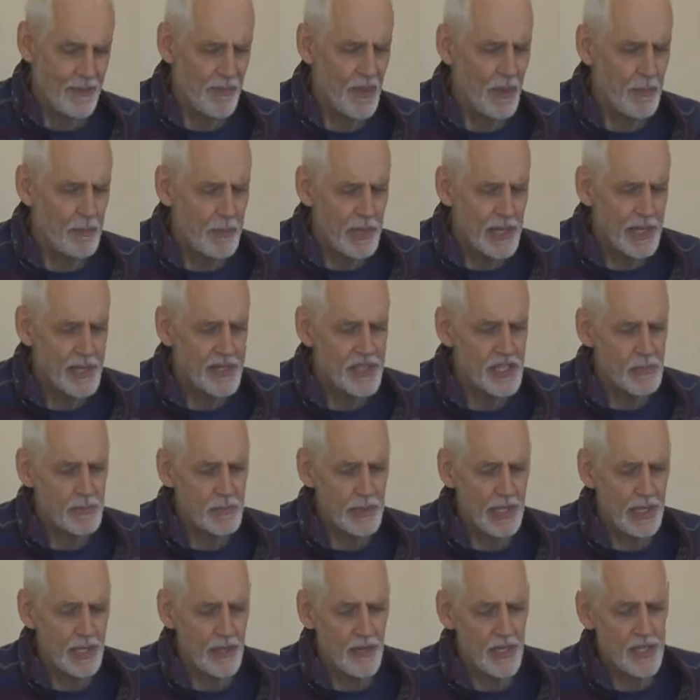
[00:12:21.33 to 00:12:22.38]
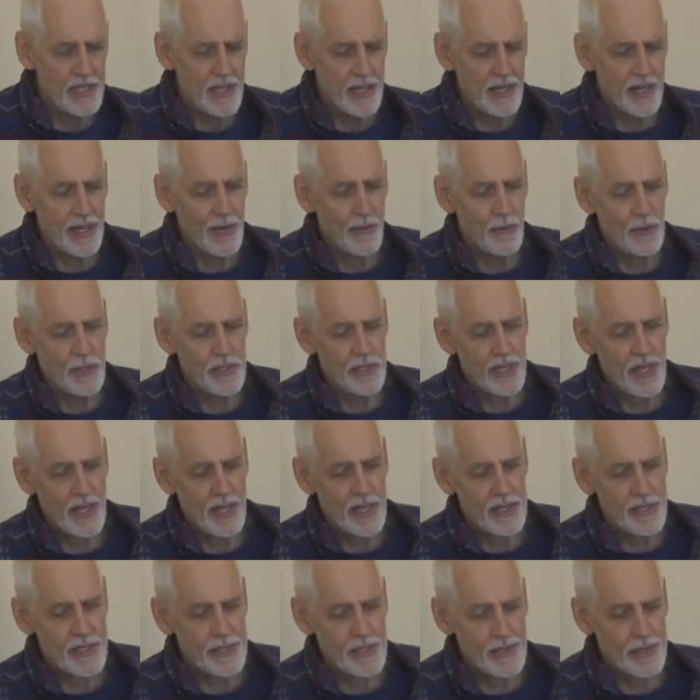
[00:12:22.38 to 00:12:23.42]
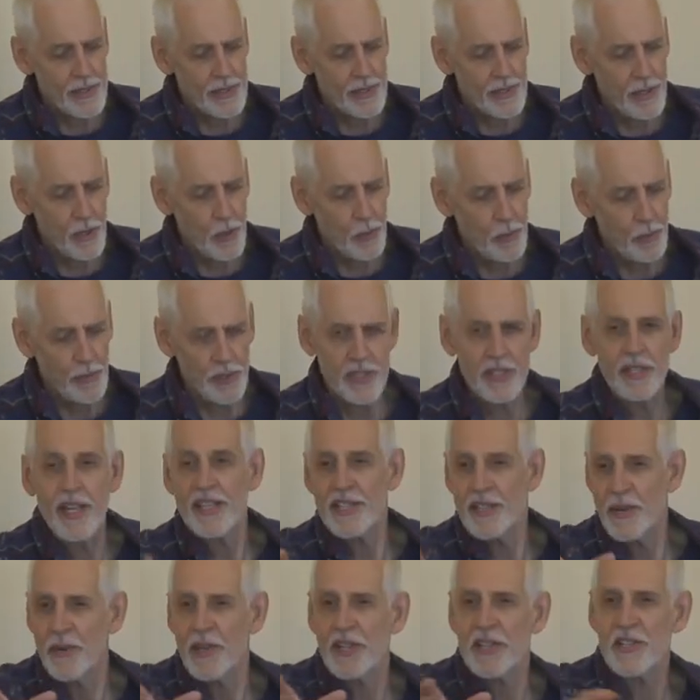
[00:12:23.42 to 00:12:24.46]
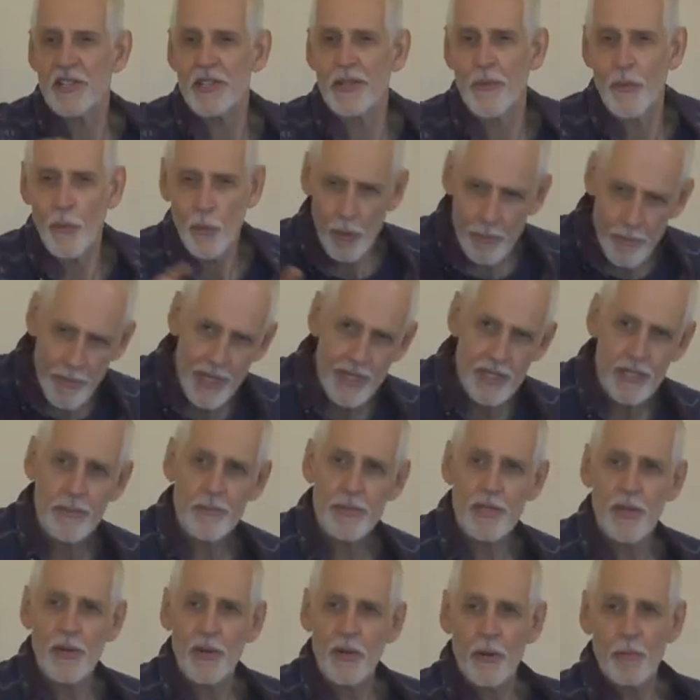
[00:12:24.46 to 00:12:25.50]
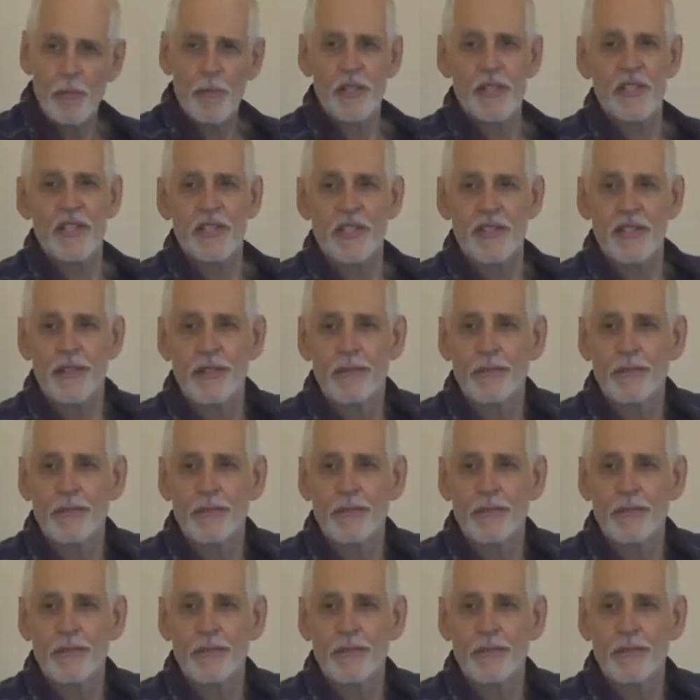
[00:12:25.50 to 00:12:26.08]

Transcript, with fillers: Men speak of these erring ones as hopeless. Next question. What makes them so hopeless?